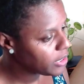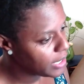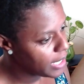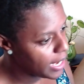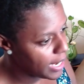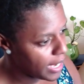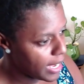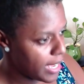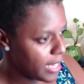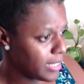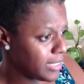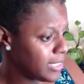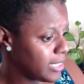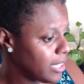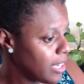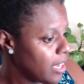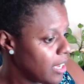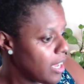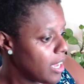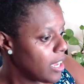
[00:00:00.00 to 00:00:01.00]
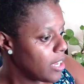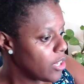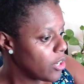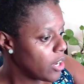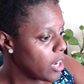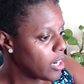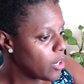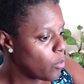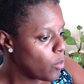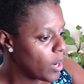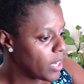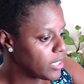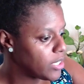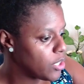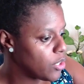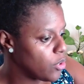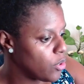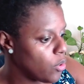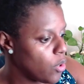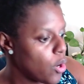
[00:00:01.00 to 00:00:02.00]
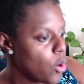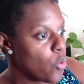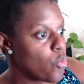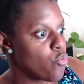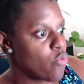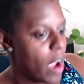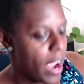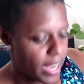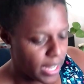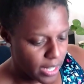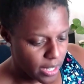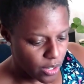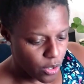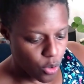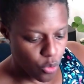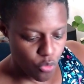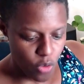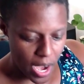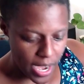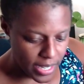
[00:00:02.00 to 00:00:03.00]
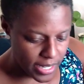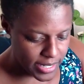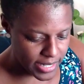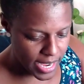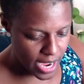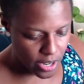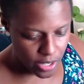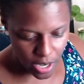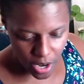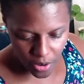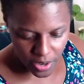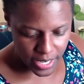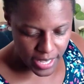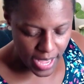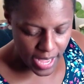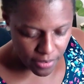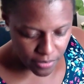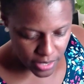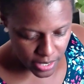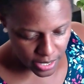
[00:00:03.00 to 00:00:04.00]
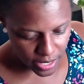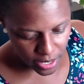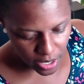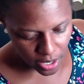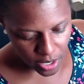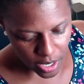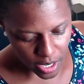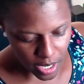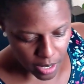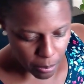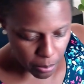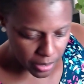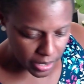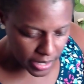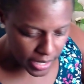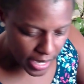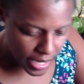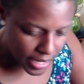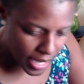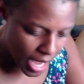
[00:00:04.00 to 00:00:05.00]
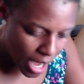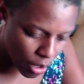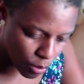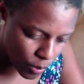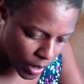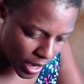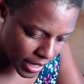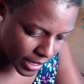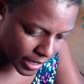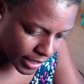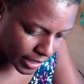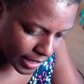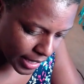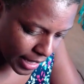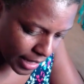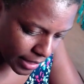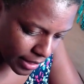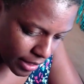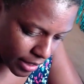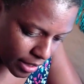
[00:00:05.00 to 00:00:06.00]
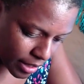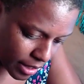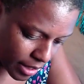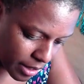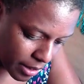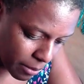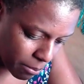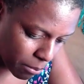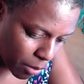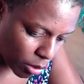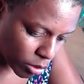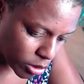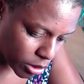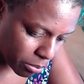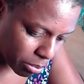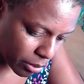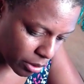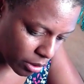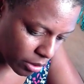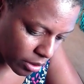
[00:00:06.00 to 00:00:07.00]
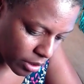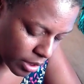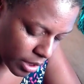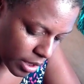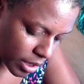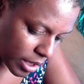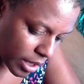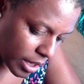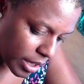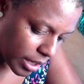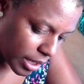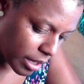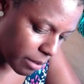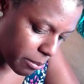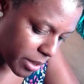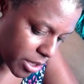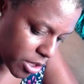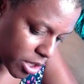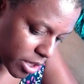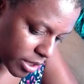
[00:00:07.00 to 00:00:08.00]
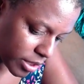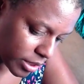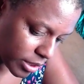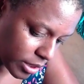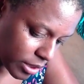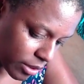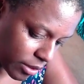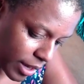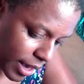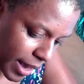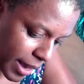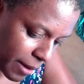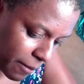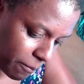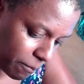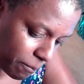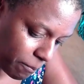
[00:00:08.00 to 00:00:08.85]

thing is, you're going to want to write it down. I already have it here, but again, I'll write it again. Multiple commissions, okay?